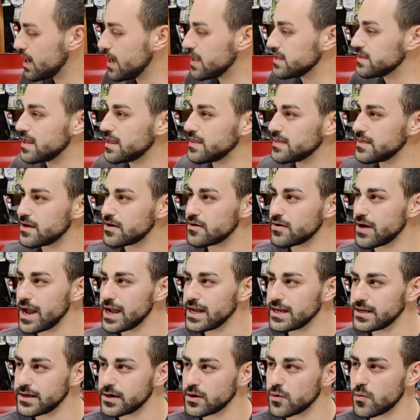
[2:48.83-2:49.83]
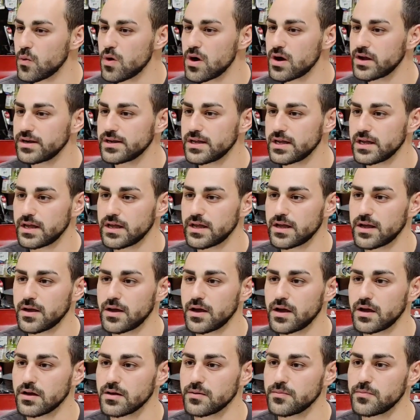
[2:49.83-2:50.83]
And then their 8-year one
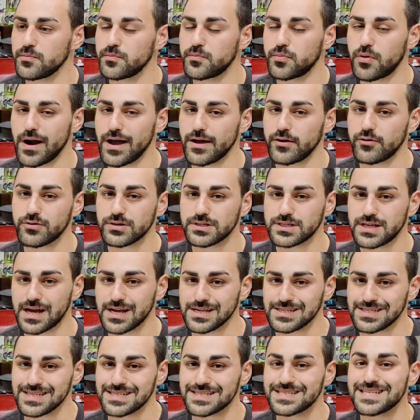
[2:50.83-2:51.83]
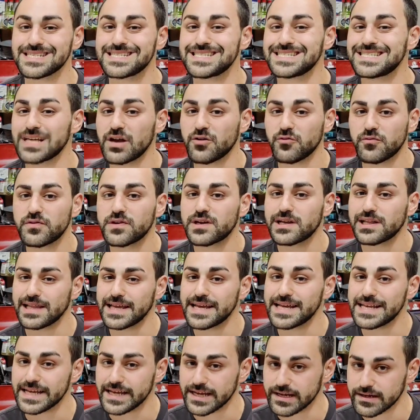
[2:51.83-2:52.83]
prioritizes
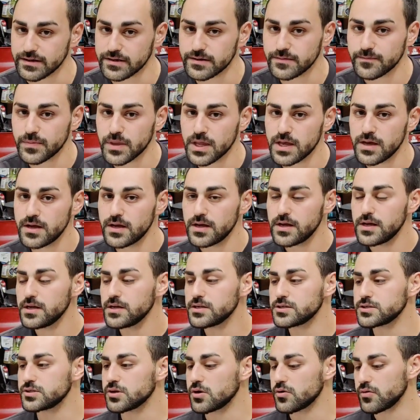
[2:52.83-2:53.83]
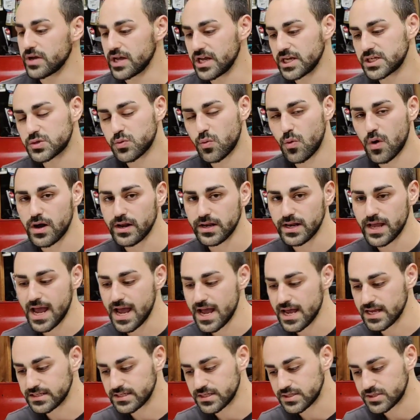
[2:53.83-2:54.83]
self-cleaning. So each one
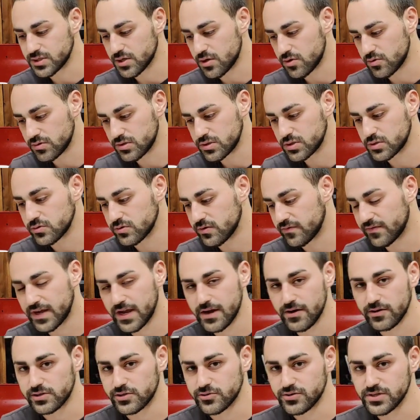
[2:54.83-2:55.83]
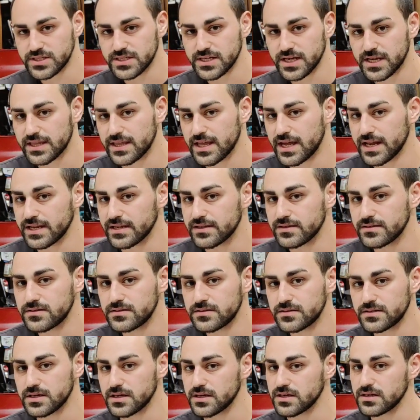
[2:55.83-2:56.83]
has its own sort of characteristic that it
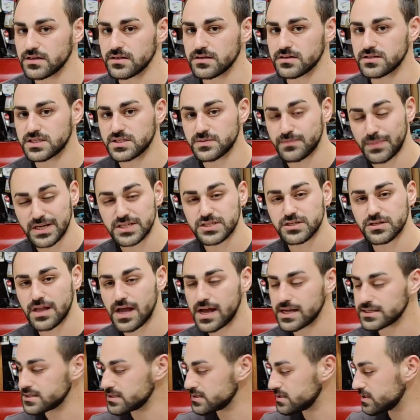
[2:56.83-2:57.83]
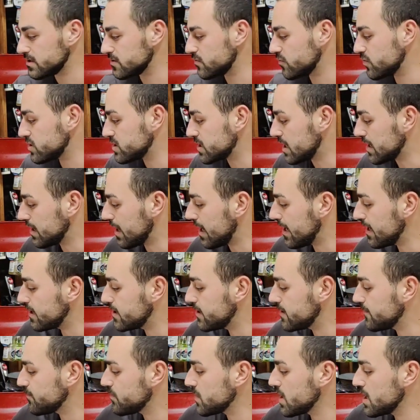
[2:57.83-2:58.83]
specializes in, which I
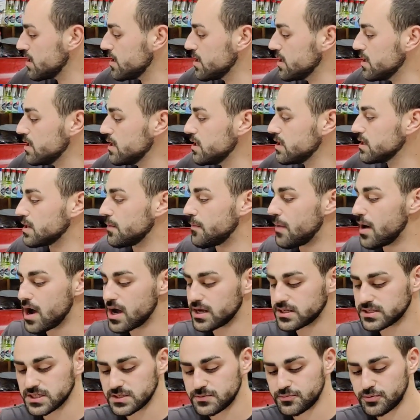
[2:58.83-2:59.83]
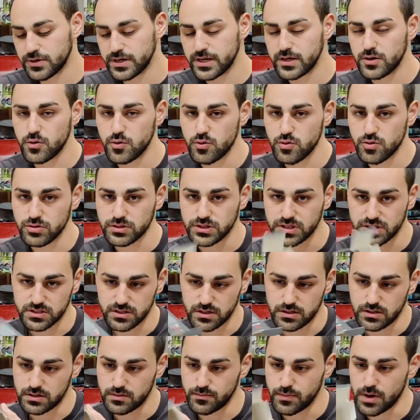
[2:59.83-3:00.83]
like. The box is pretty cool, it's
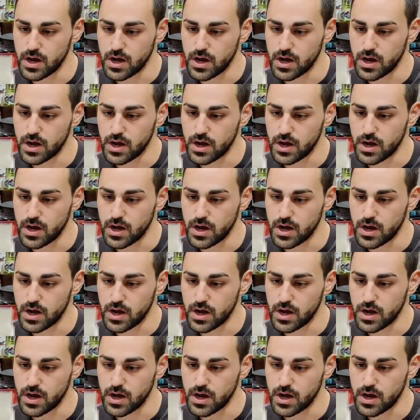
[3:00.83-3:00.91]
just a little